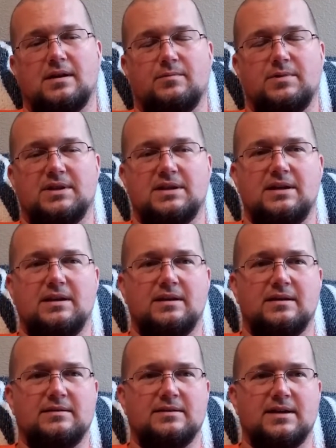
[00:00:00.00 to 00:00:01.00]
I mean, the heat
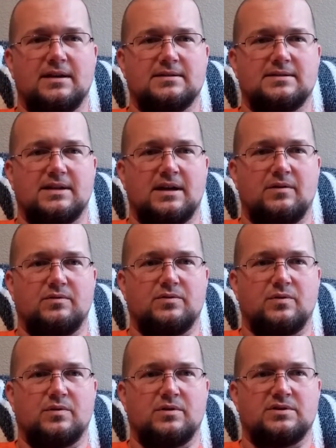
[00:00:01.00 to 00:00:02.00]
index
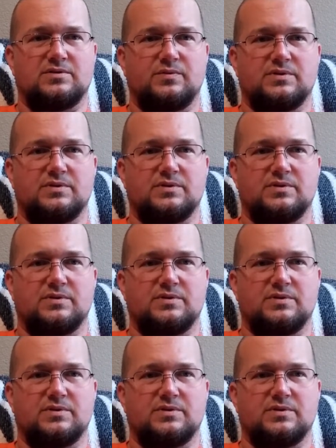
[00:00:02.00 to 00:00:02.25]
outdoors